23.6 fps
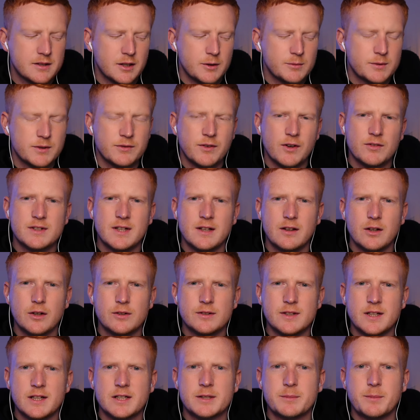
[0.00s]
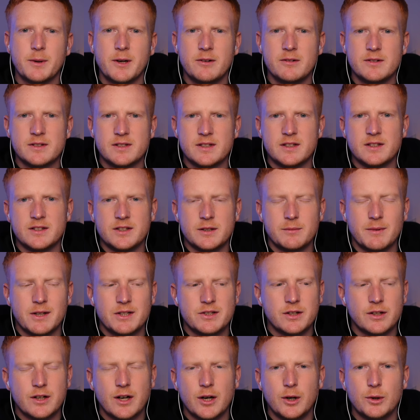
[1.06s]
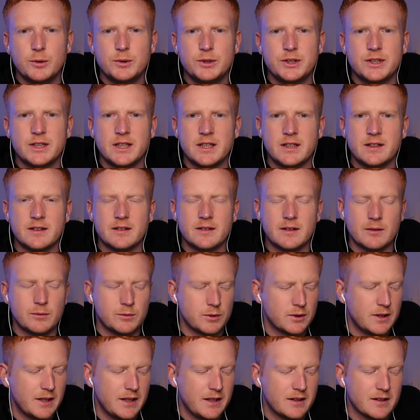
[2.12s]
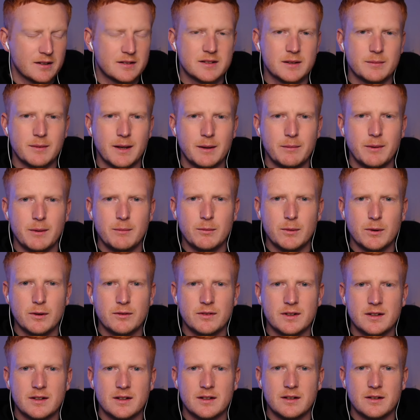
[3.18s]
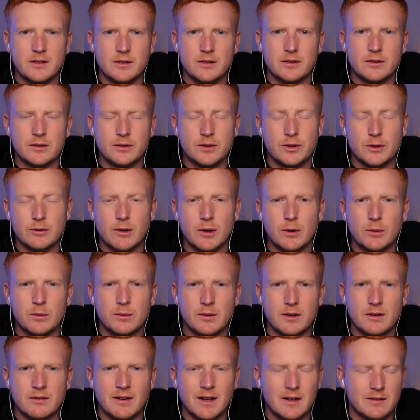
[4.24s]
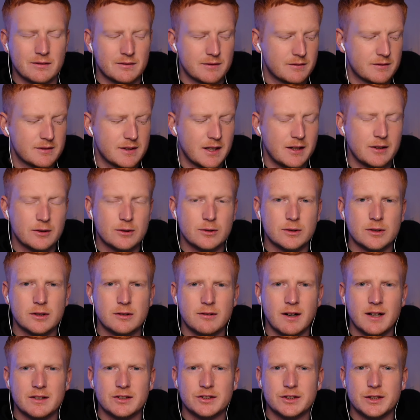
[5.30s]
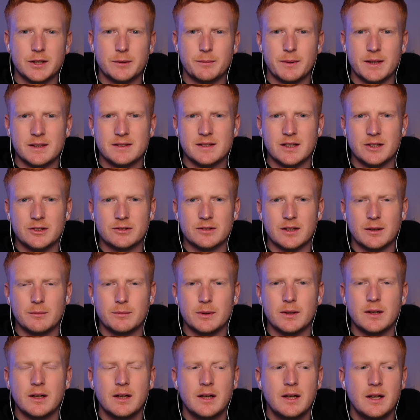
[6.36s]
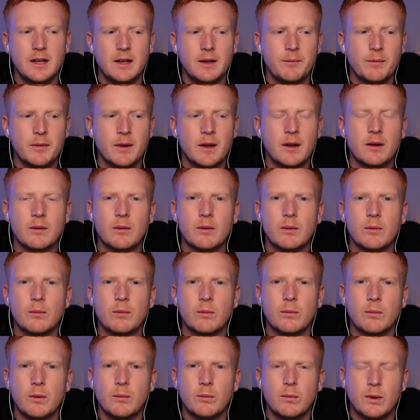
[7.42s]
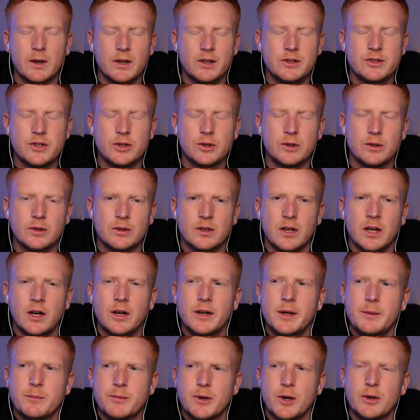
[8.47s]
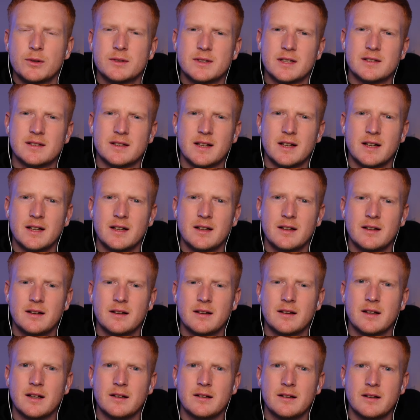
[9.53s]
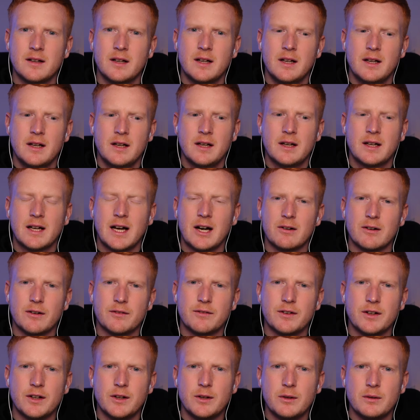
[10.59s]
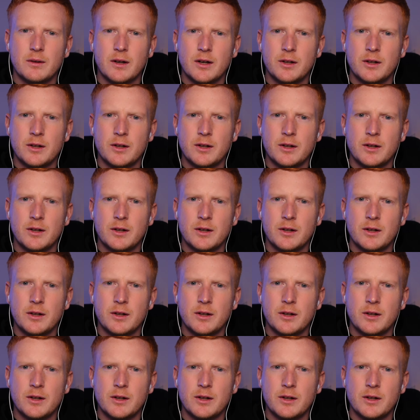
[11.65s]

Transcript: And in terms of obviously those experiences, you mentioned coaching, and, and we'll lead on to maybe more of a, your your role around technical directorship, et cetera. But what what is your learning process there then, Gareth?